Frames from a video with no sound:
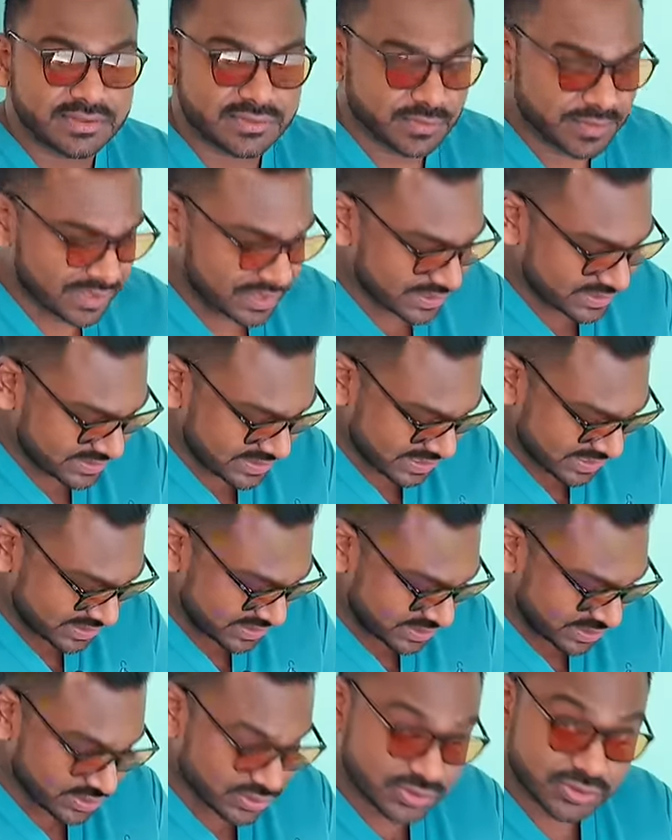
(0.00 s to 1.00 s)
want to
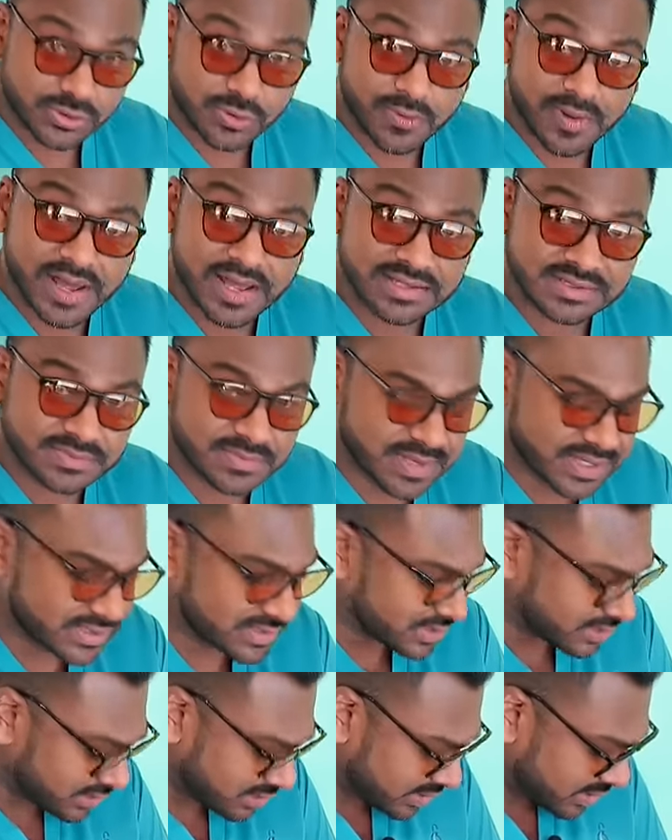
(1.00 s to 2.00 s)
test the psoas
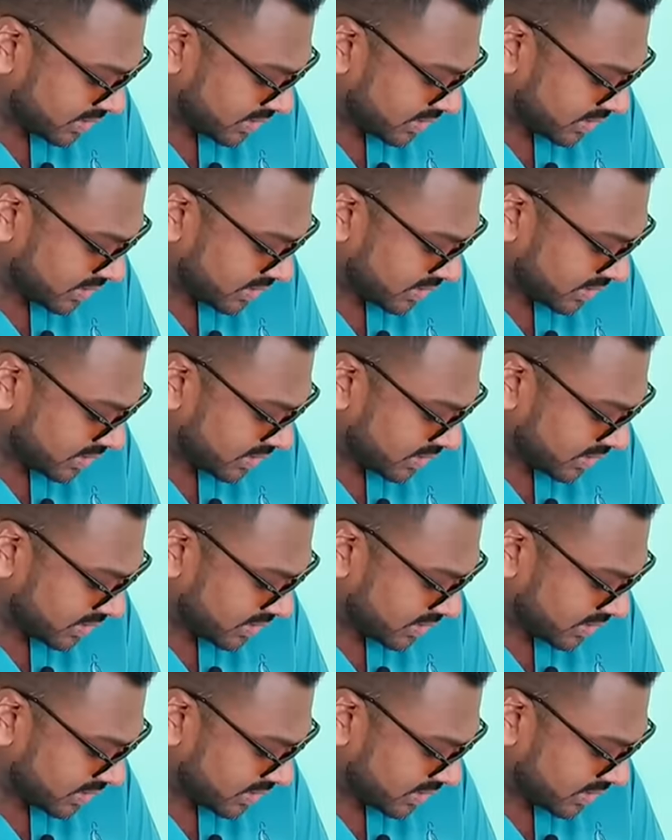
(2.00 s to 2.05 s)
muscle.